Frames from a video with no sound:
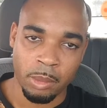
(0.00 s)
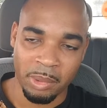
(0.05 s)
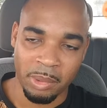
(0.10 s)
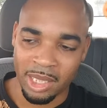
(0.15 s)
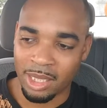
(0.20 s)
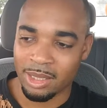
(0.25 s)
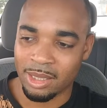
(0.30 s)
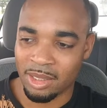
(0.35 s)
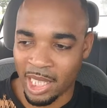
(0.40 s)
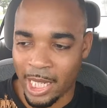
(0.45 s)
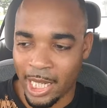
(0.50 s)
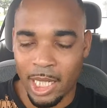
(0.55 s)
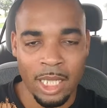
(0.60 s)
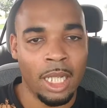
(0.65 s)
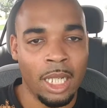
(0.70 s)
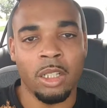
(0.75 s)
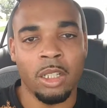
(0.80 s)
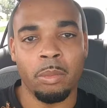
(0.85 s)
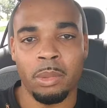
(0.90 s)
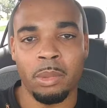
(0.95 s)
because that
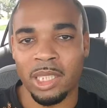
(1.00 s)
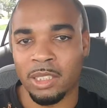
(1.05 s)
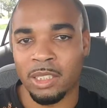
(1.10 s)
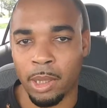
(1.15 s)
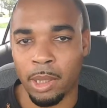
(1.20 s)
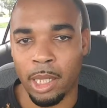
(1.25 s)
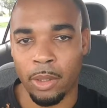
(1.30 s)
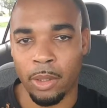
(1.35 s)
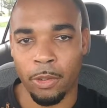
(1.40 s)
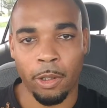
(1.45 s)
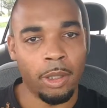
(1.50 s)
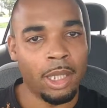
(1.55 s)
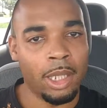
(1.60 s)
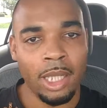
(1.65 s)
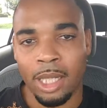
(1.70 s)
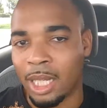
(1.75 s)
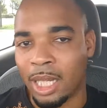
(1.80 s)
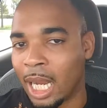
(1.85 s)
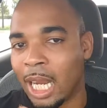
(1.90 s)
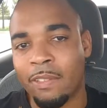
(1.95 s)
color means power.
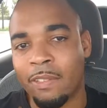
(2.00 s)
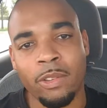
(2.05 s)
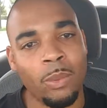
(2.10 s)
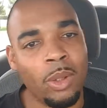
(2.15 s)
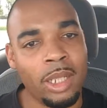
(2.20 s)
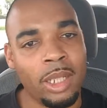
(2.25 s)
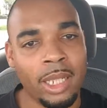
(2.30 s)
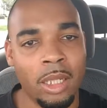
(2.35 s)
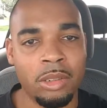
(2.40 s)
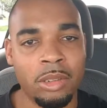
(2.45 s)
Everyone